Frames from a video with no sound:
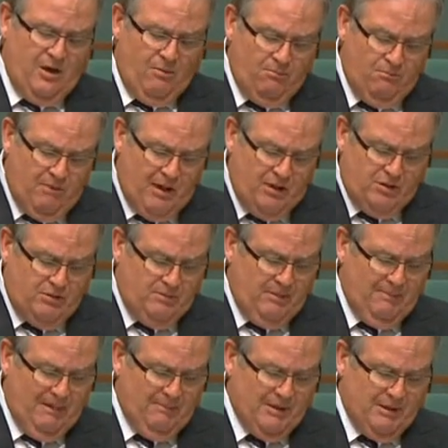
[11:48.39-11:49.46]
most
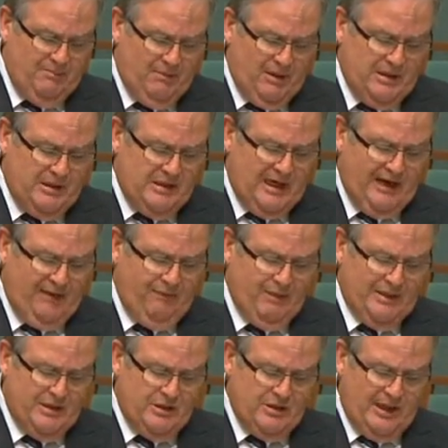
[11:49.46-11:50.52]
members of my staff
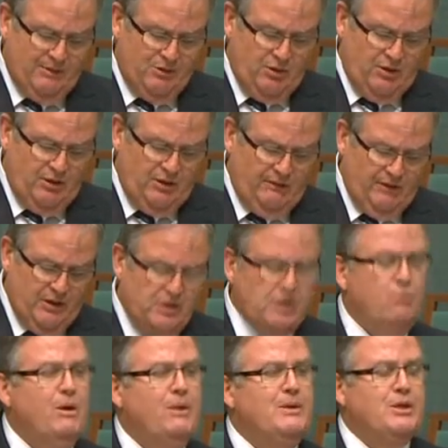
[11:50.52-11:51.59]
went to James Cook University
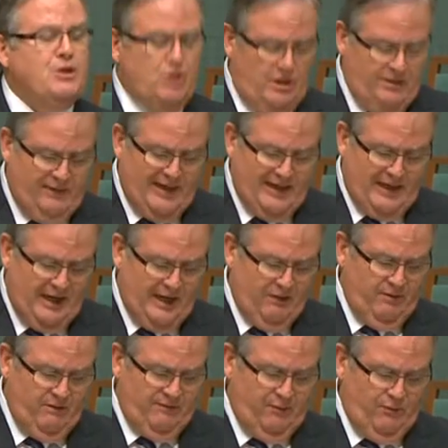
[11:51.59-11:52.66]
where we surveyed
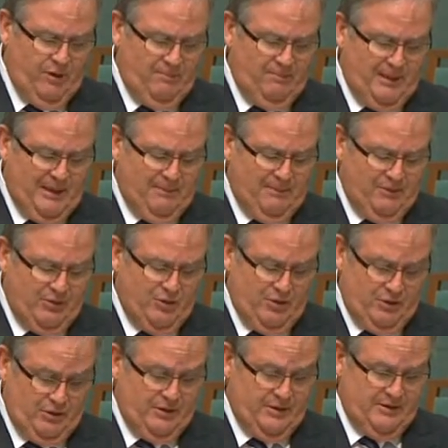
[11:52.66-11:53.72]
140 people,
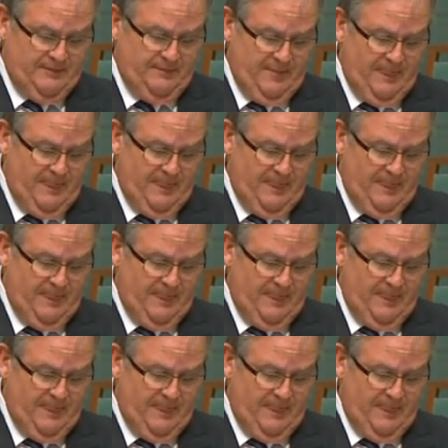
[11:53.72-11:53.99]
students.